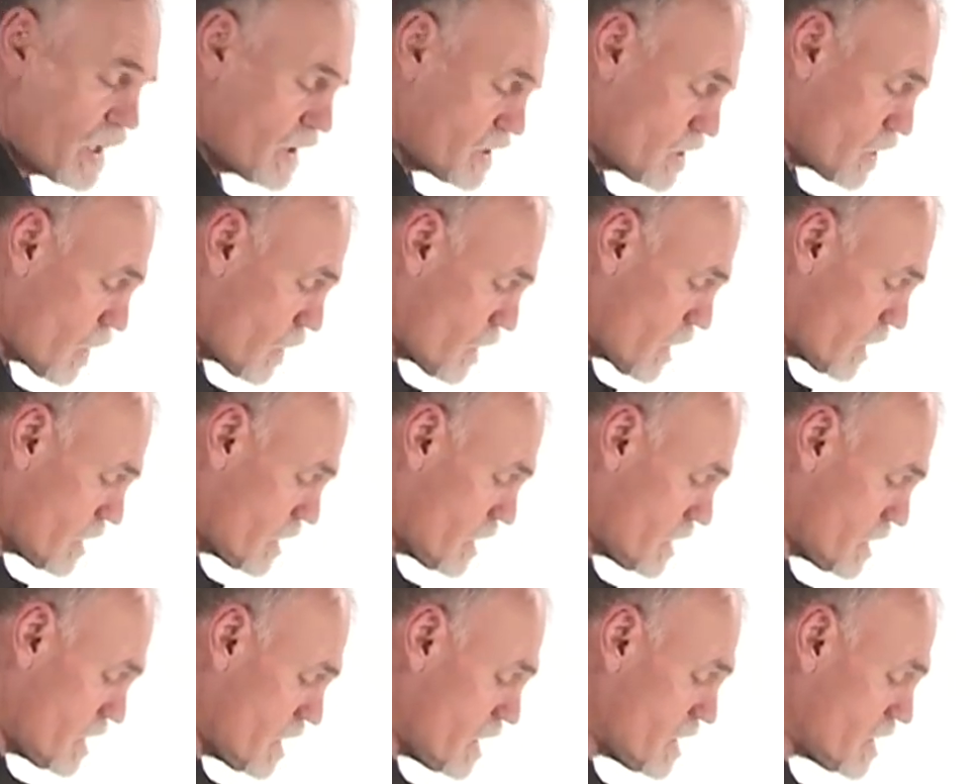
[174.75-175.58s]
so that
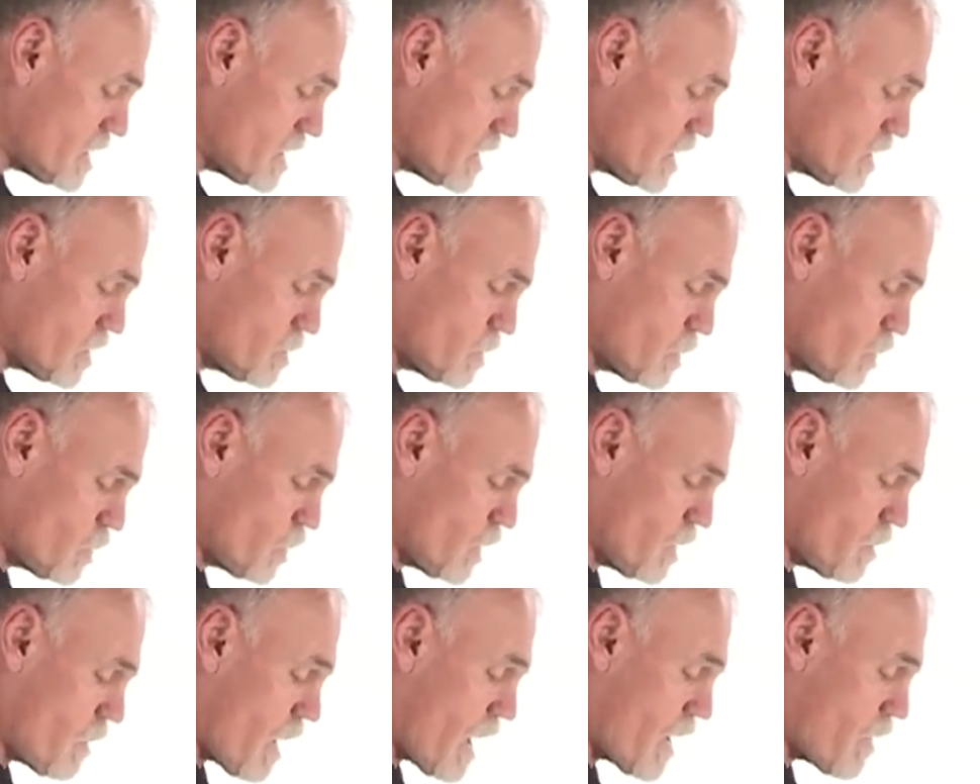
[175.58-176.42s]
the distance
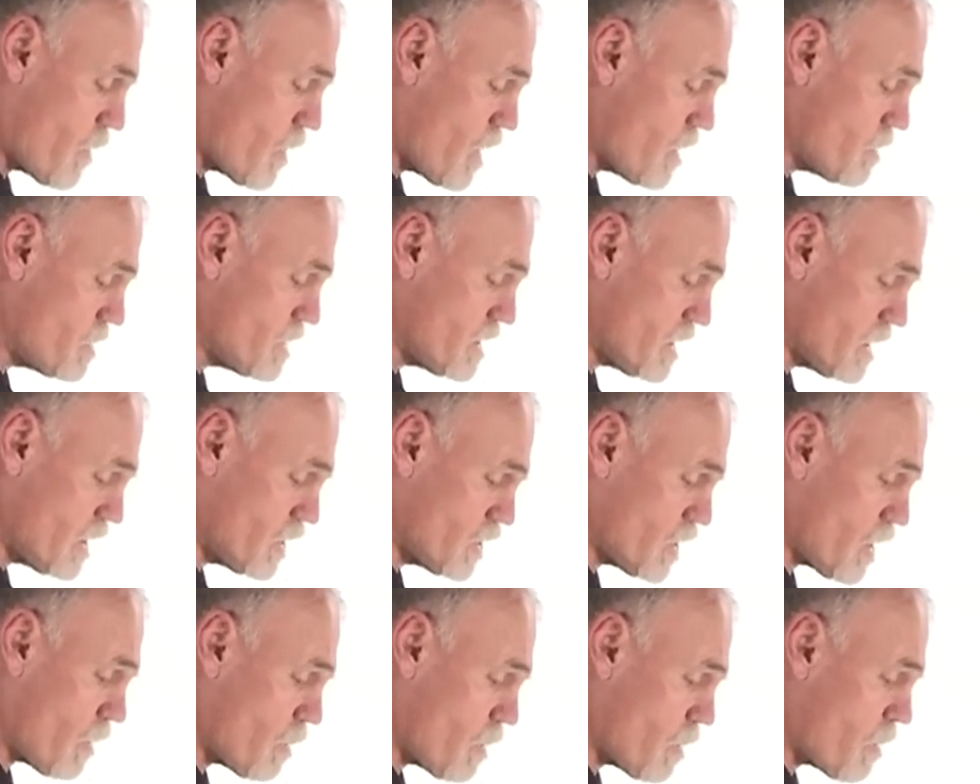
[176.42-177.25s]
between my ribs and
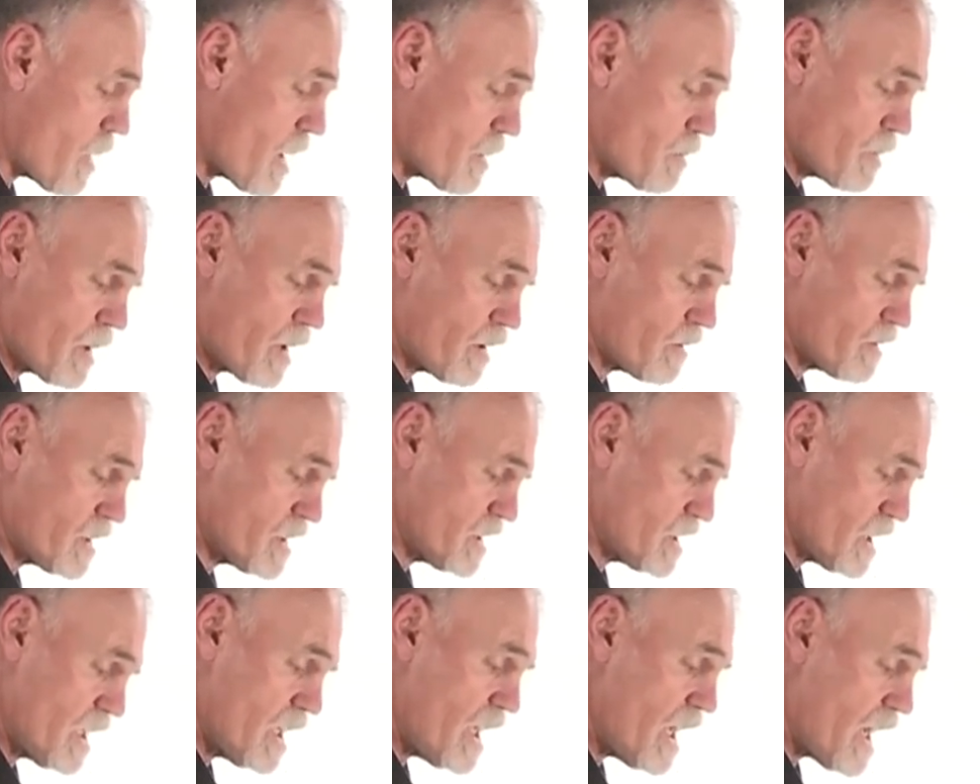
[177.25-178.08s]
the top of my
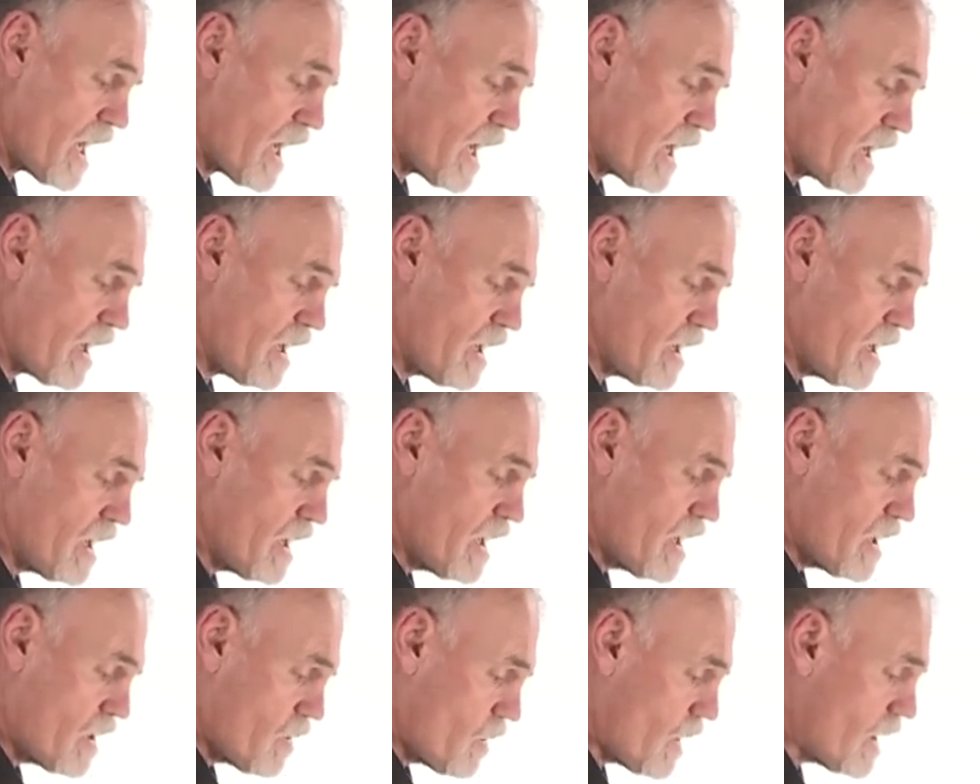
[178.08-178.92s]
pelvis here
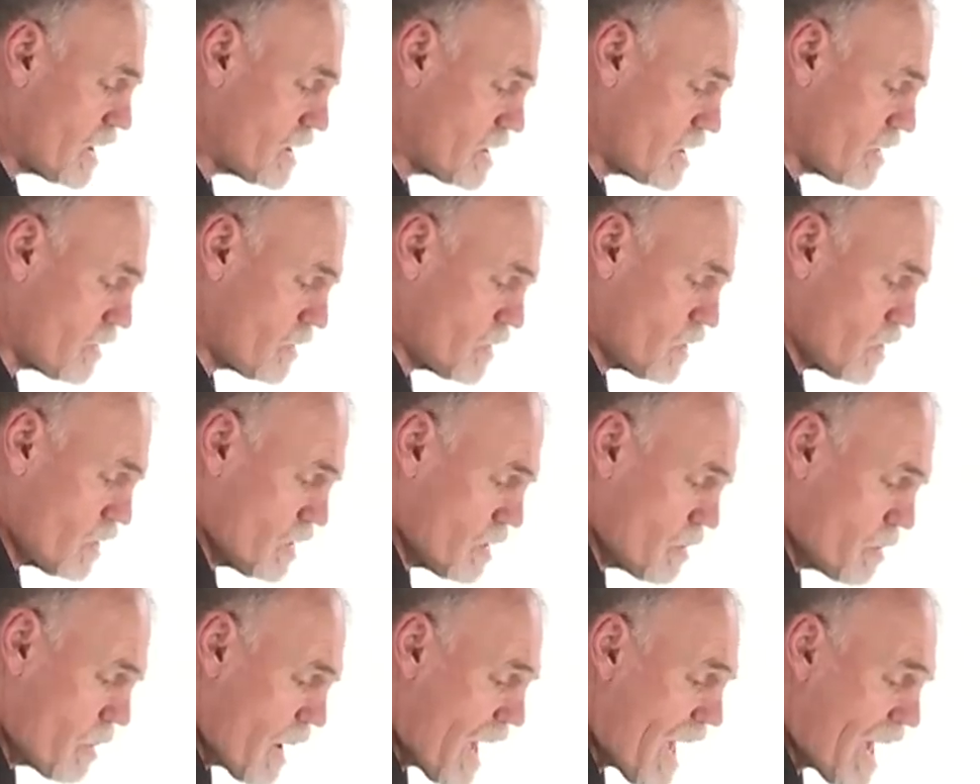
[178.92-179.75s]
relative to
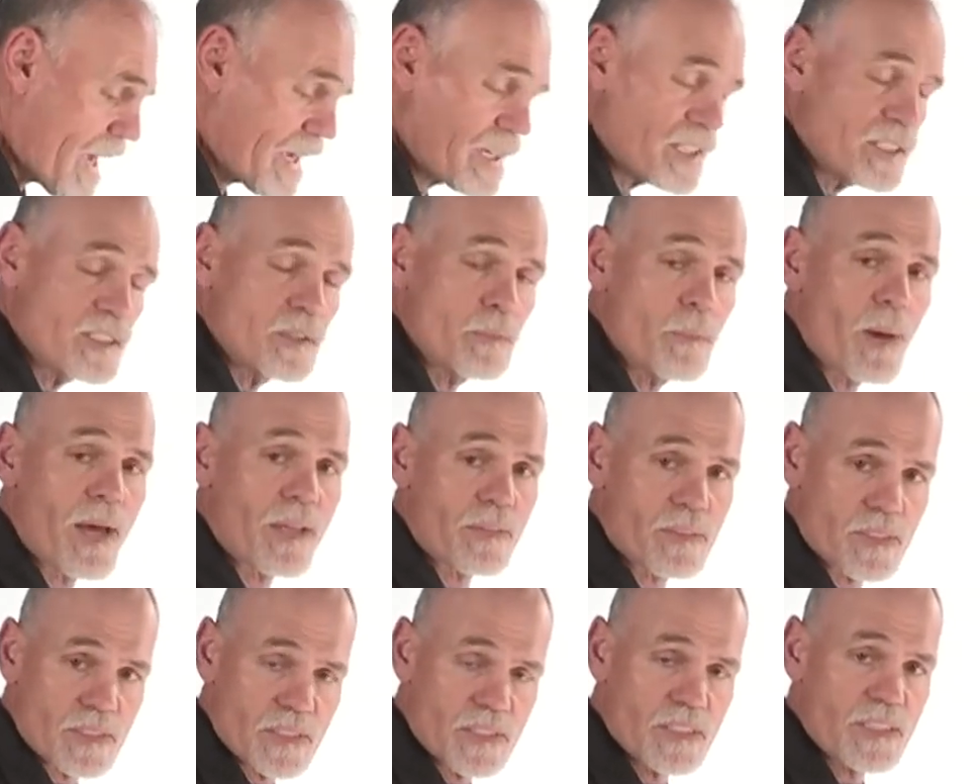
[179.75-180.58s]
the back is
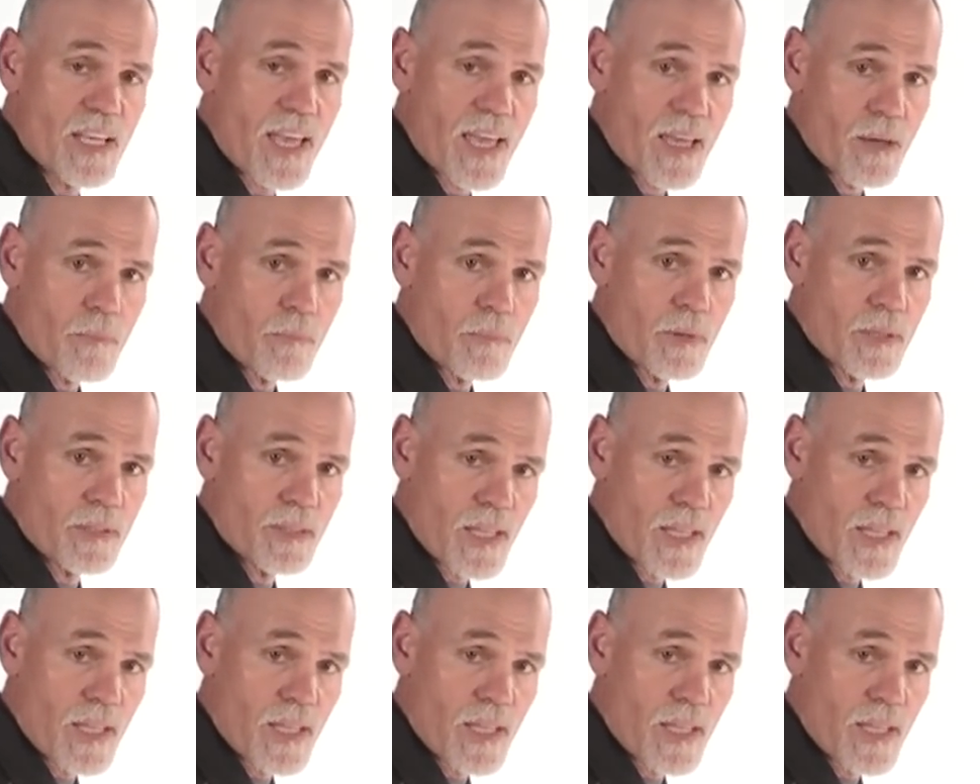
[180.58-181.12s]
about the same.